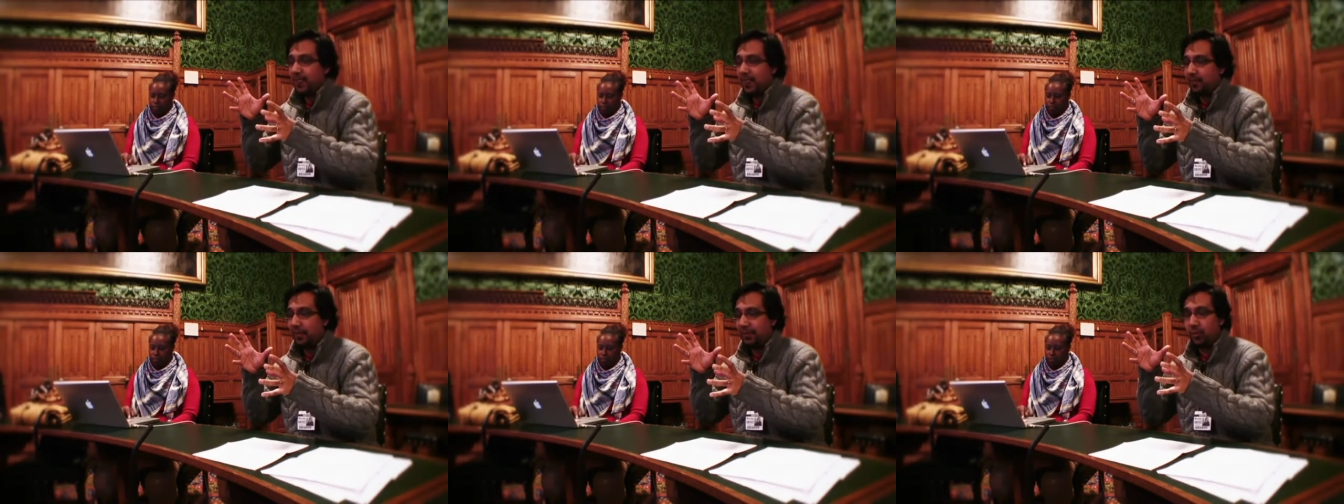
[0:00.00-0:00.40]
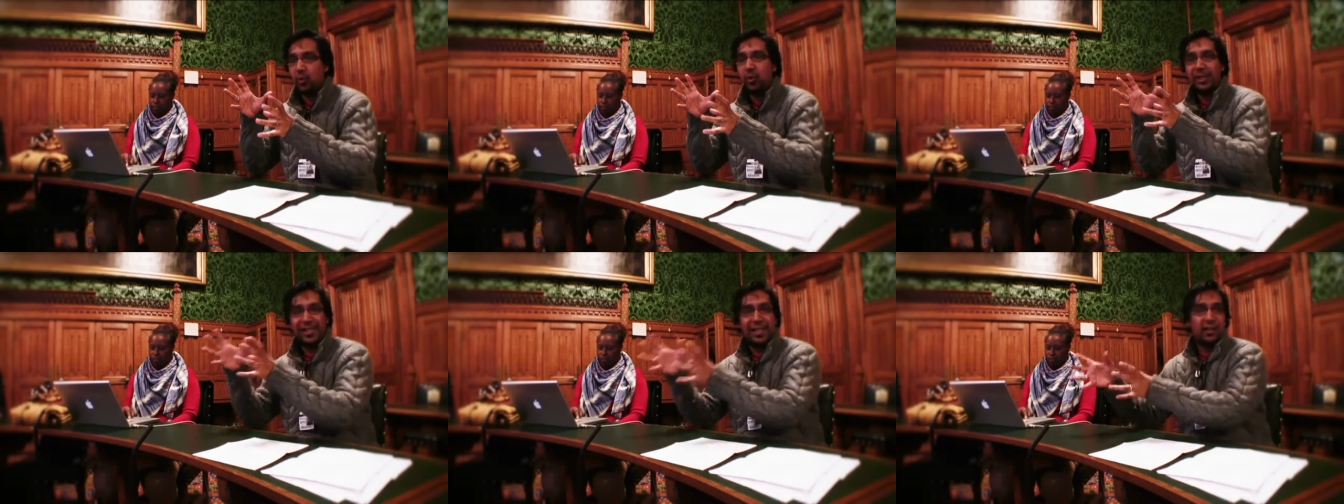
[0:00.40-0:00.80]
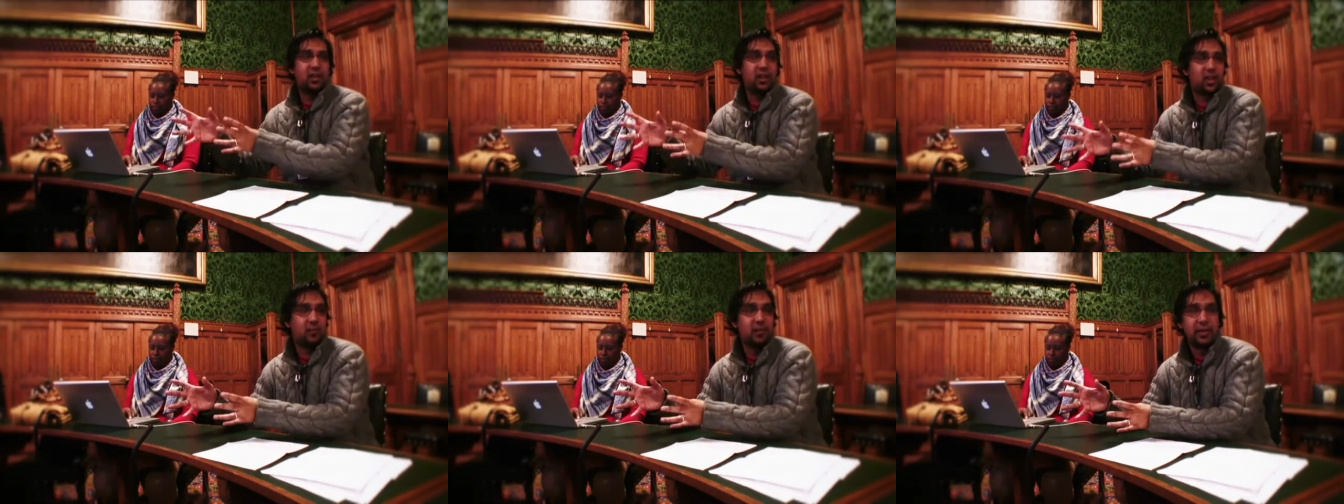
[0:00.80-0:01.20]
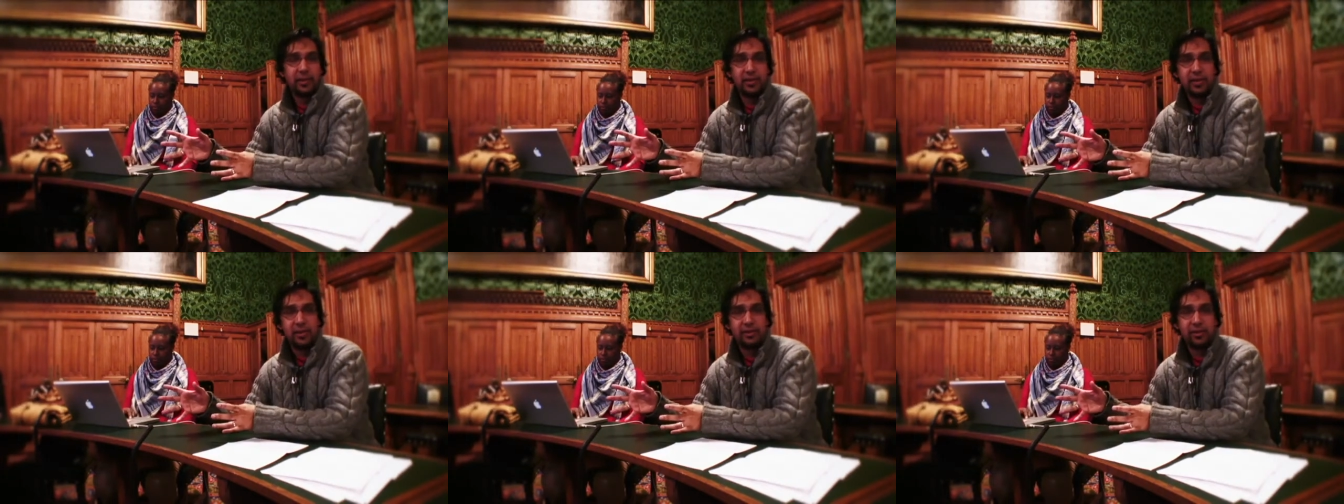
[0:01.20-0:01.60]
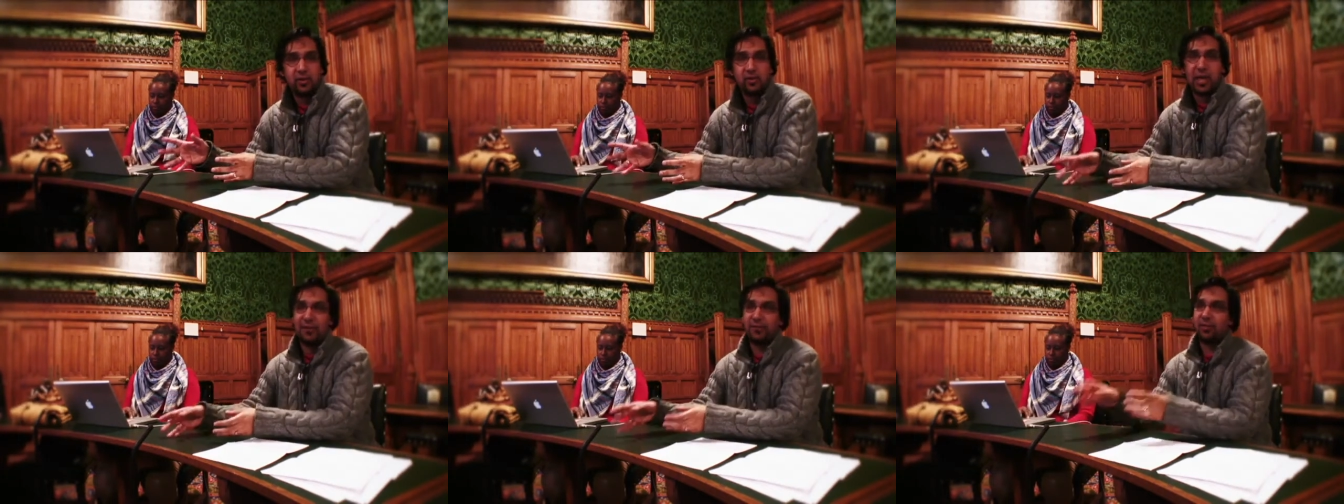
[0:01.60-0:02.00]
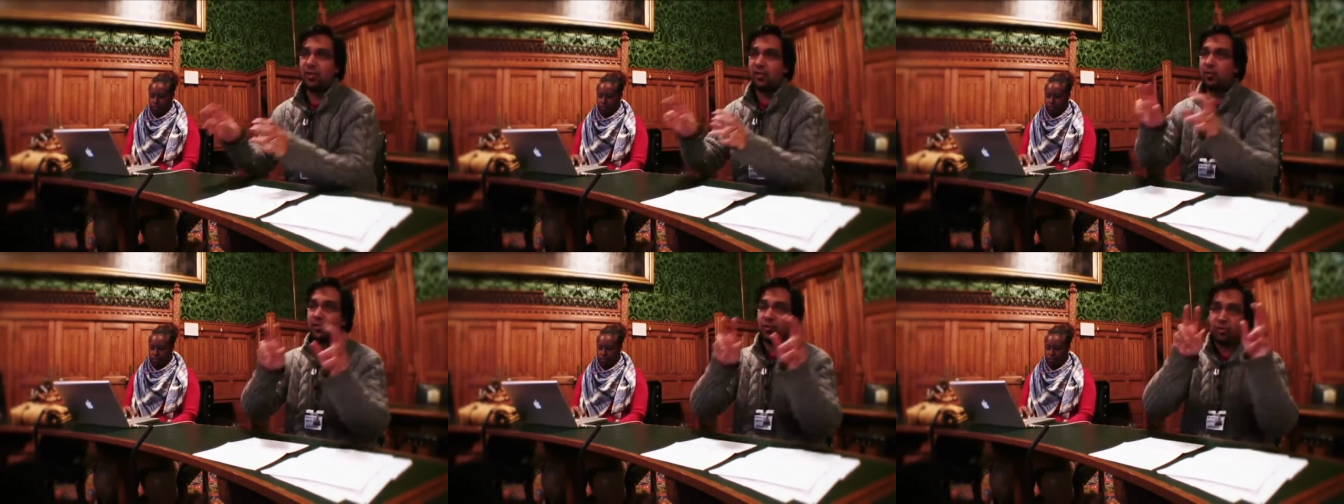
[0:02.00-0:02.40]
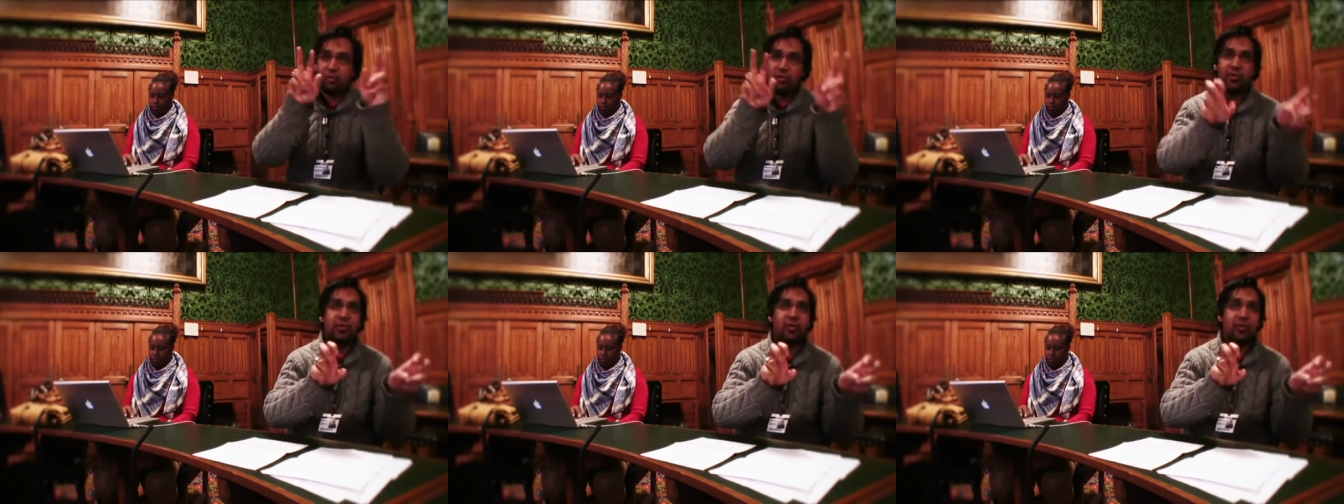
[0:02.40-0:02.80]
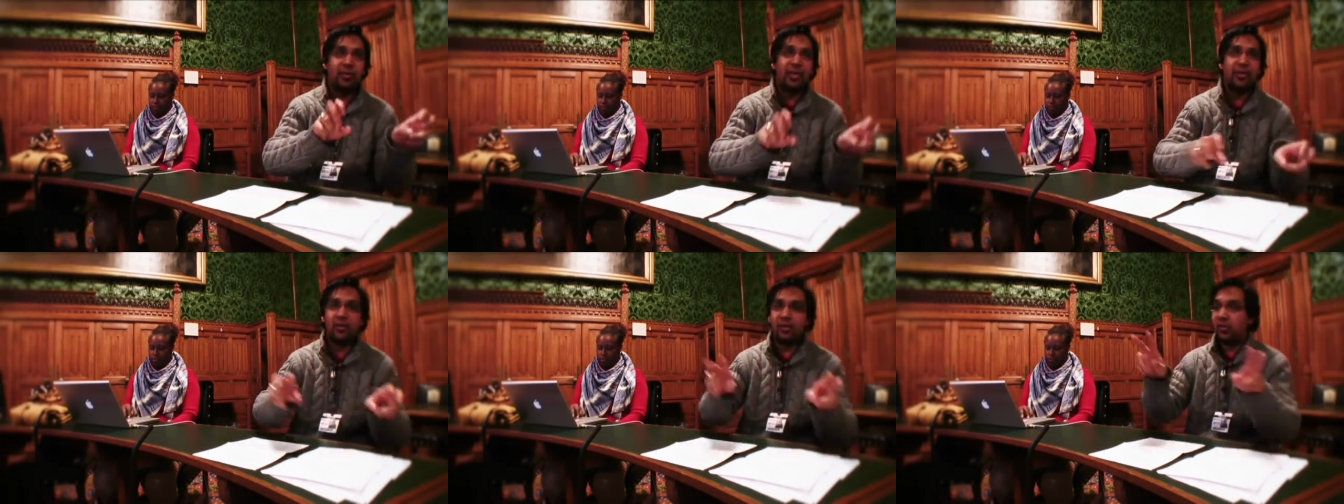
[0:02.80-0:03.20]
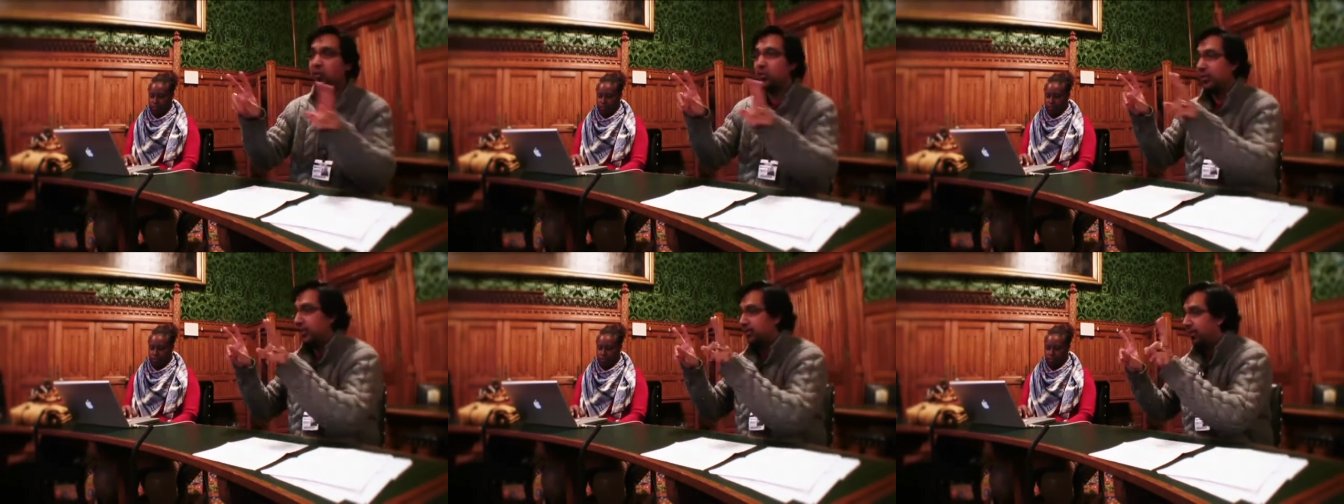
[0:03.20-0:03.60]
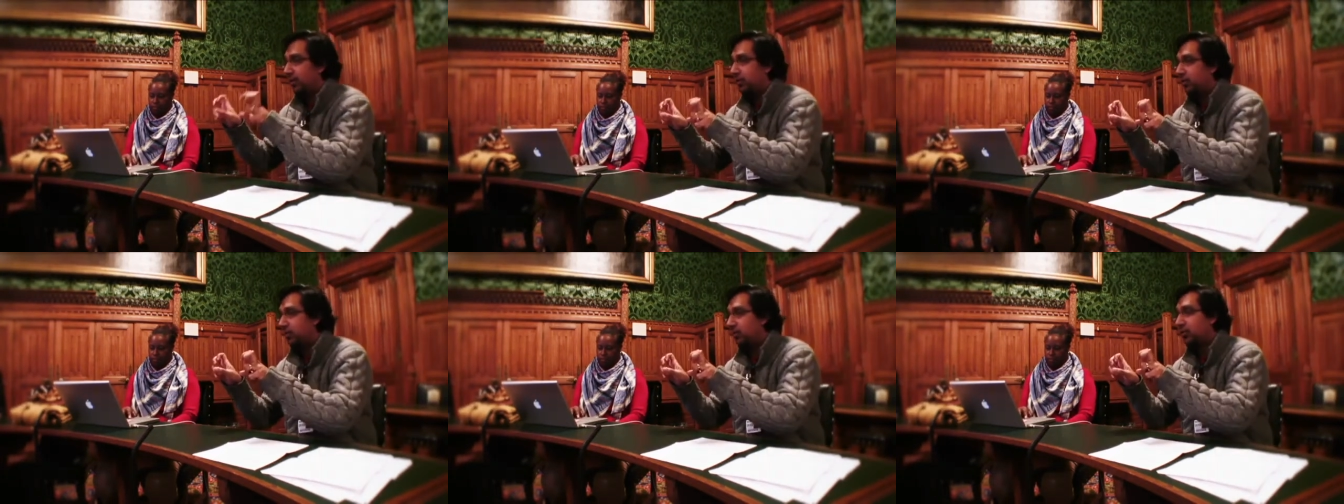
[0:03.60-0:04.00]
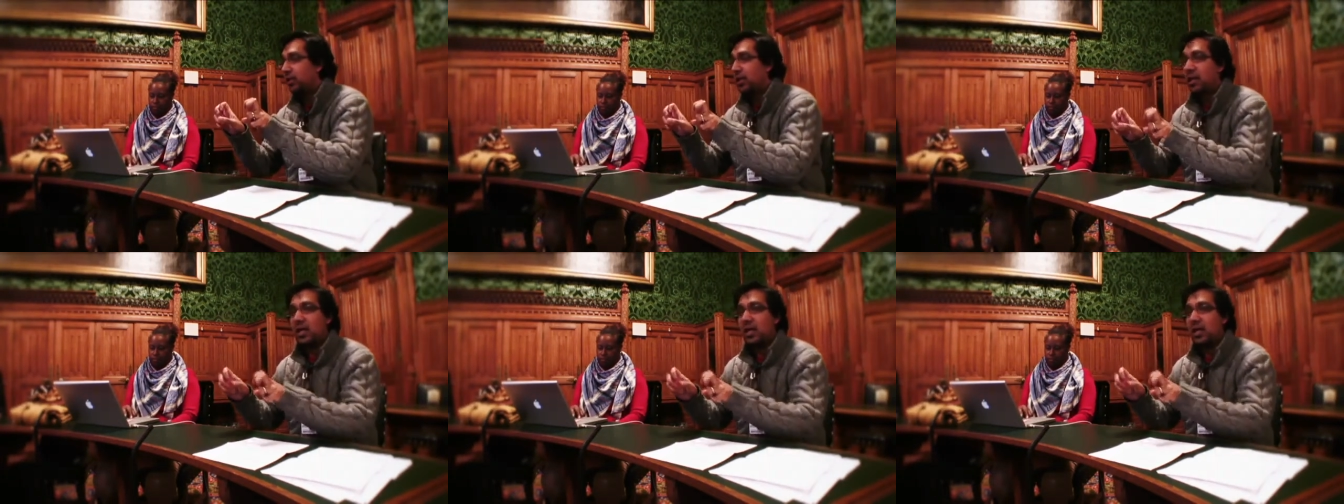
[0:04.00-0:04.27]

people who are against conspiracy theories. You have so-called truthers and so-called debunkers.